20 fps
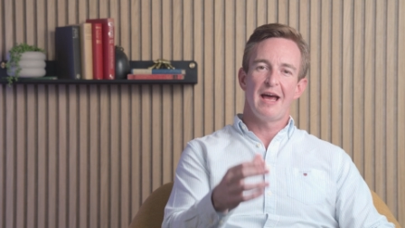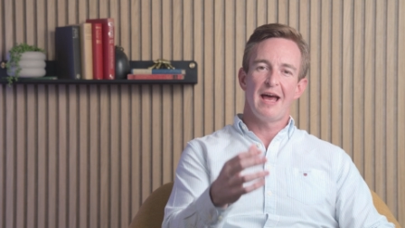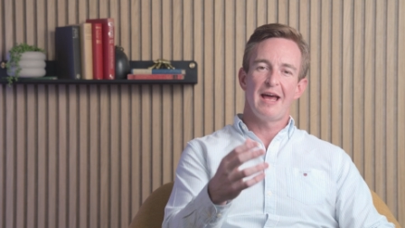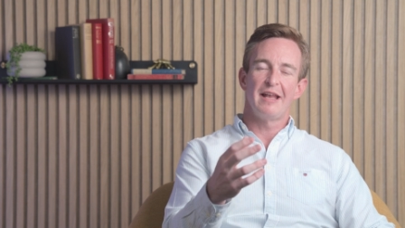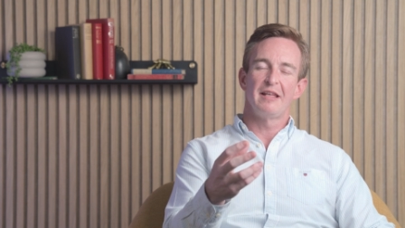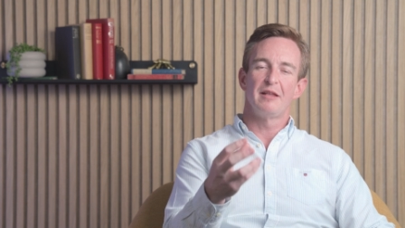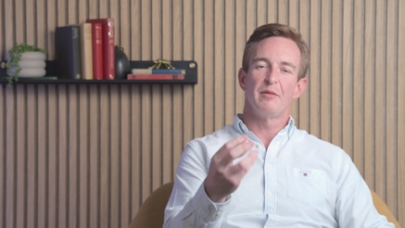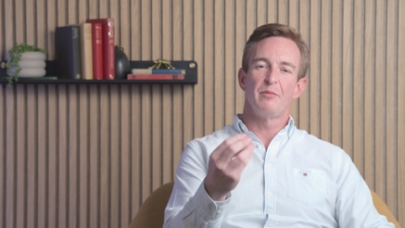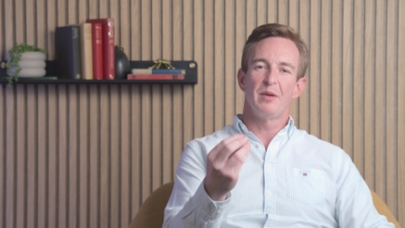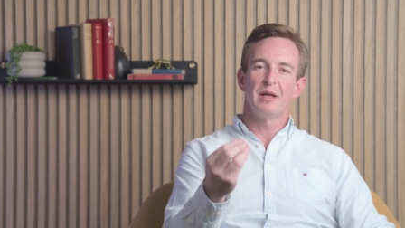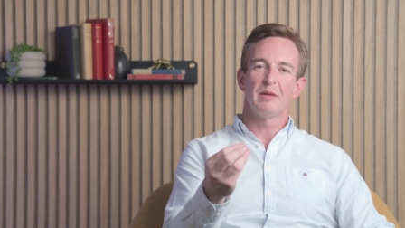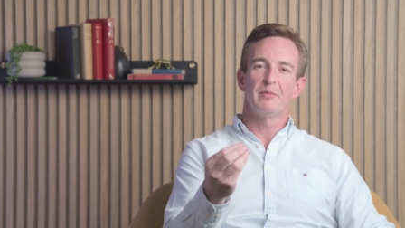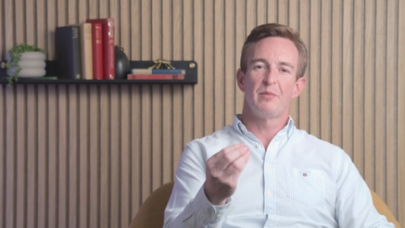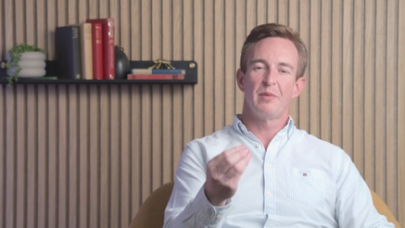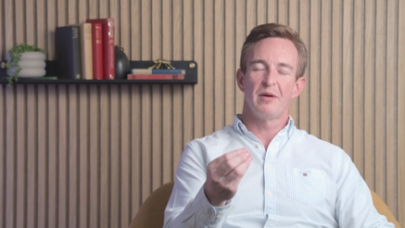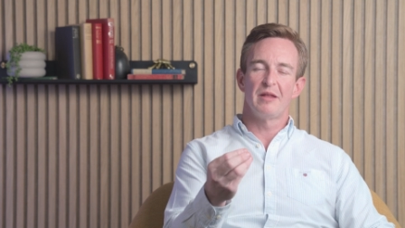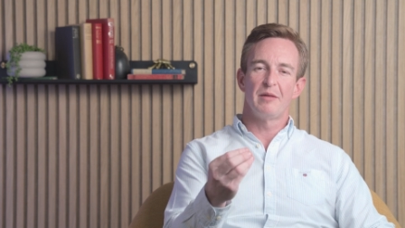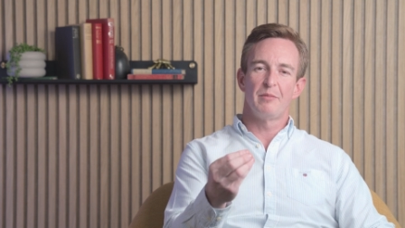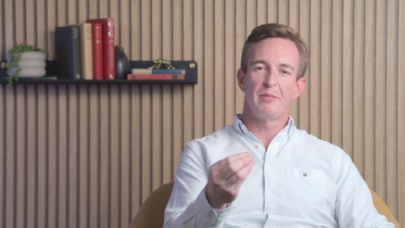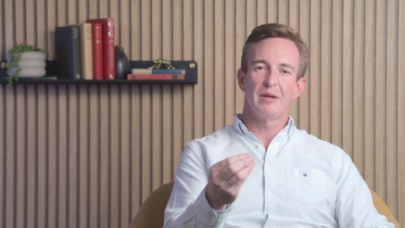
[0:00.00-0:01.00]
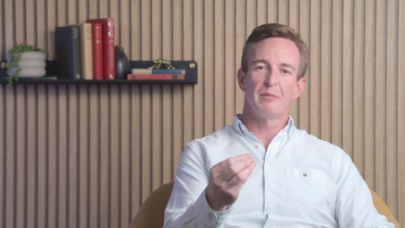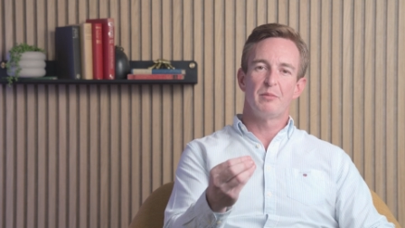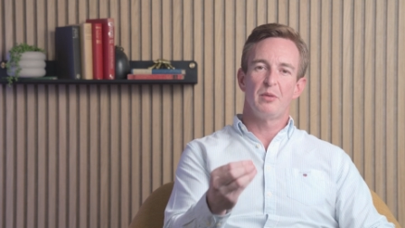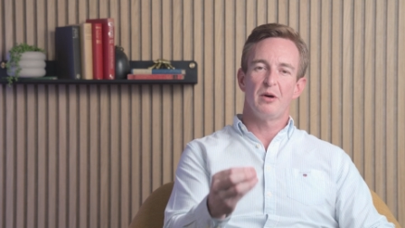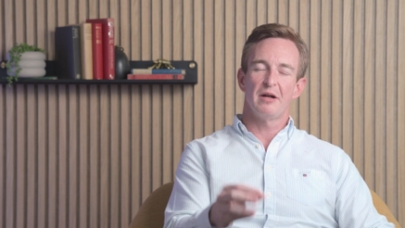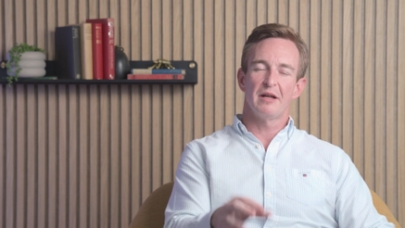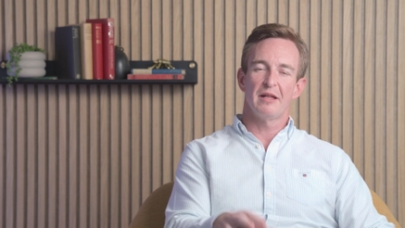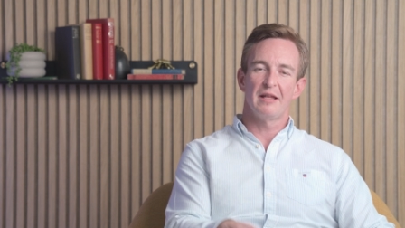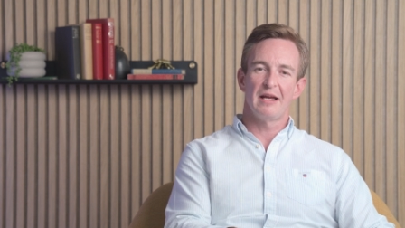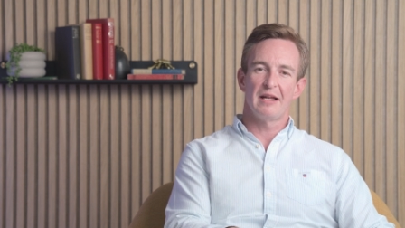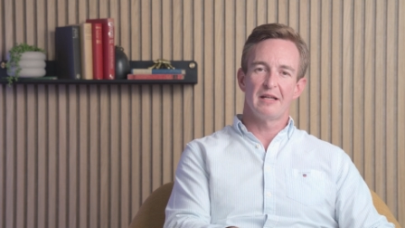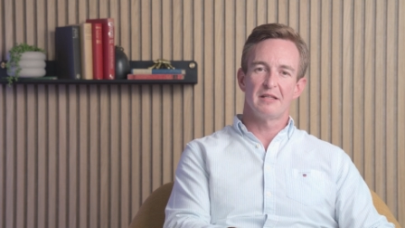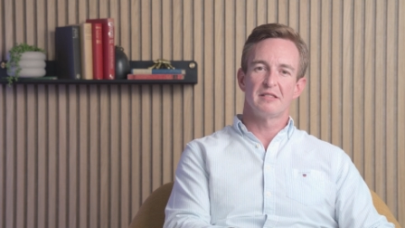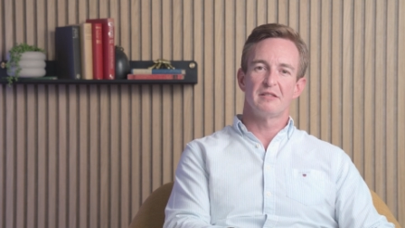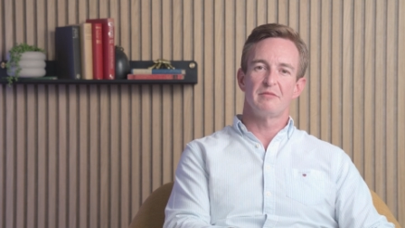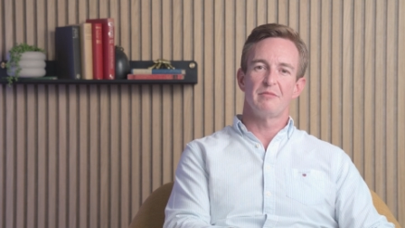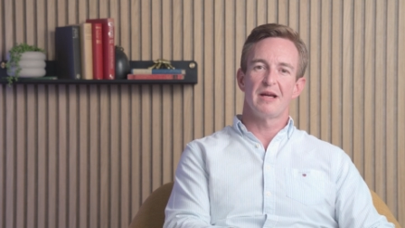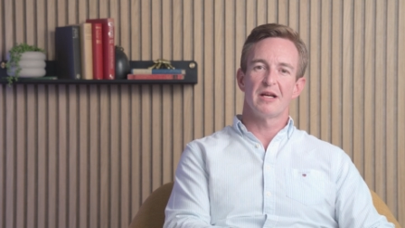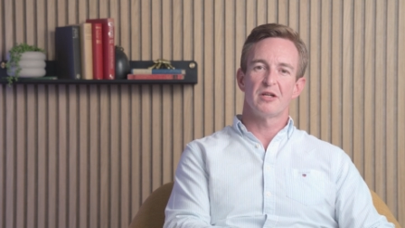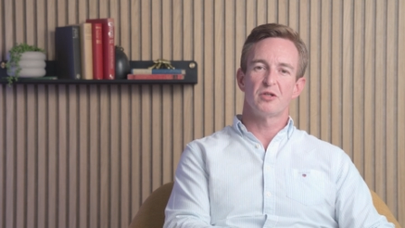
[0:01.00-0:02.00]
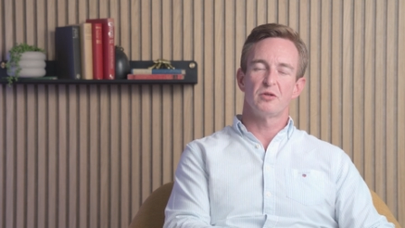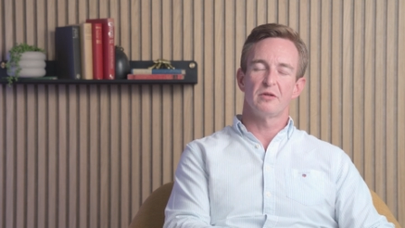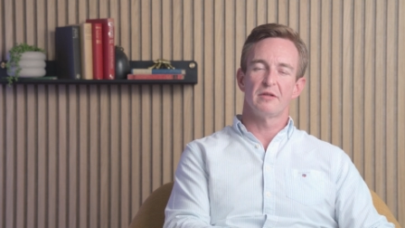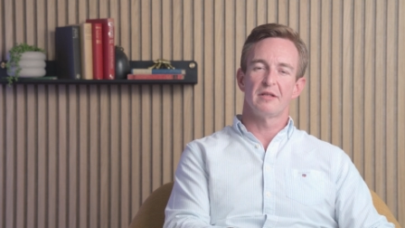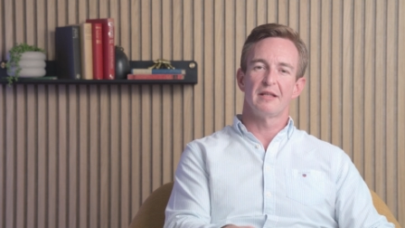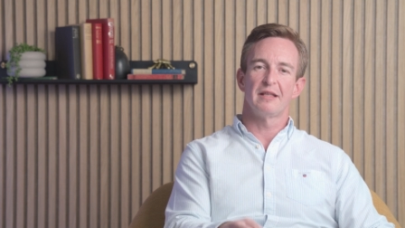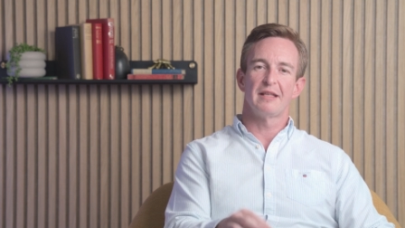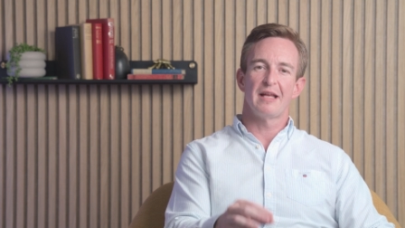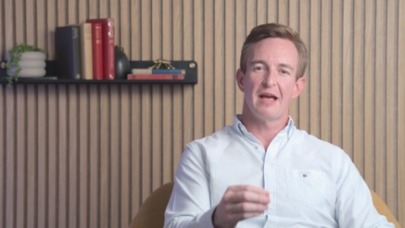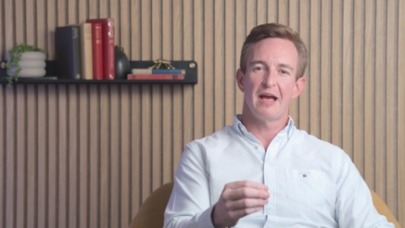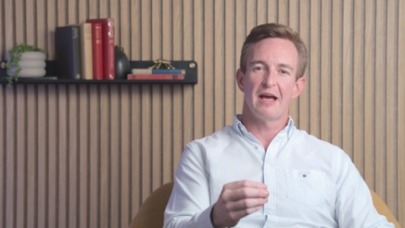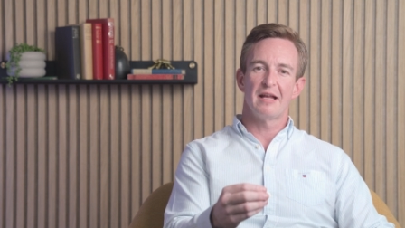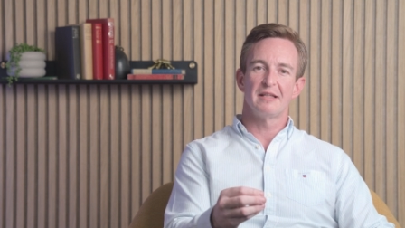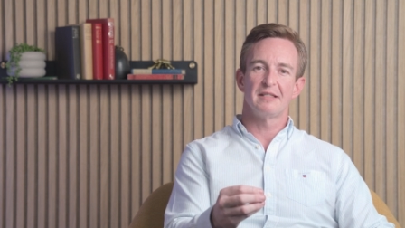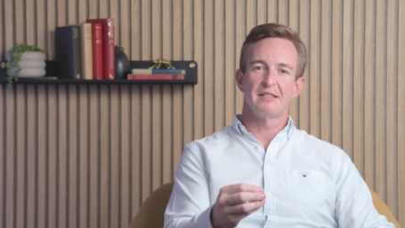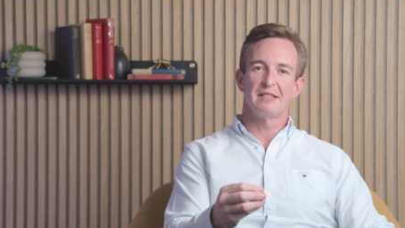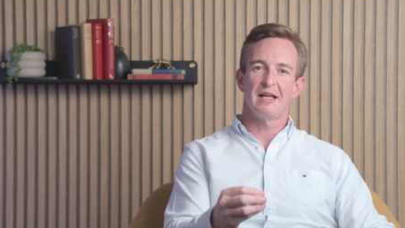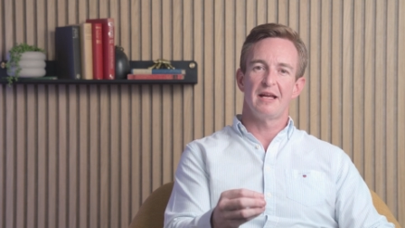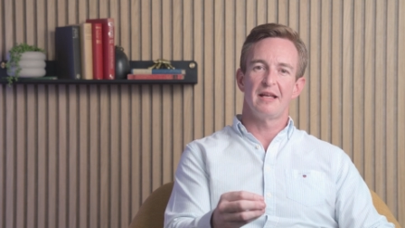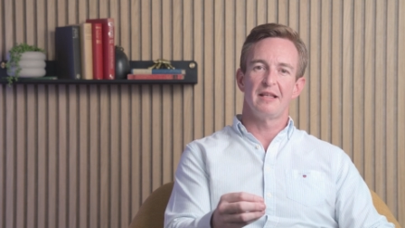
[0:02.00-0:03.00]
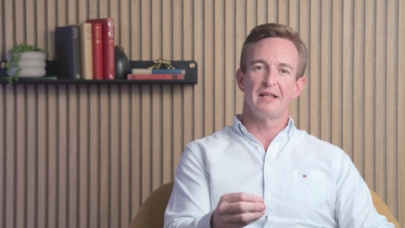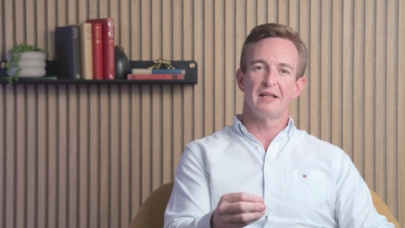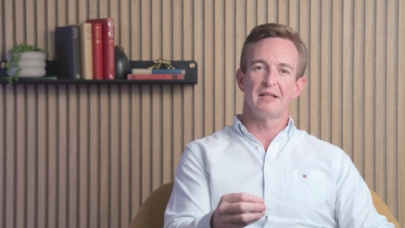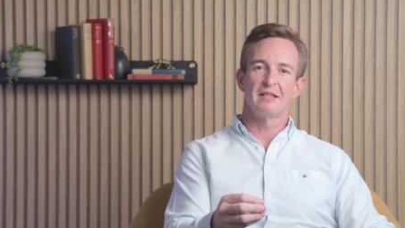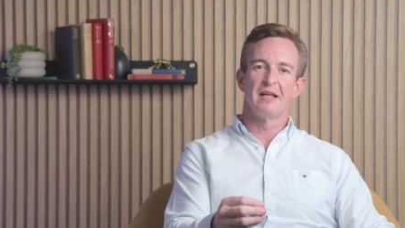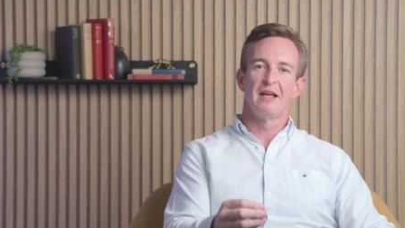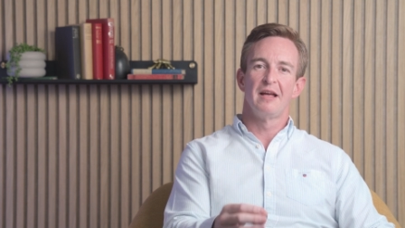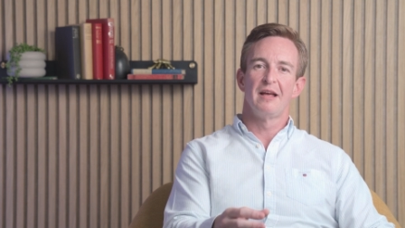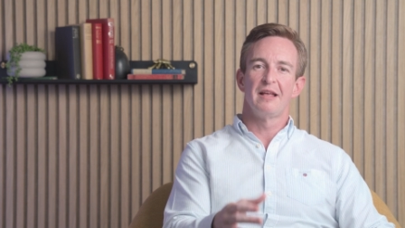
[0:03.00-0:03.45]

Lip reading: And the big part of that is to make sure that they understand that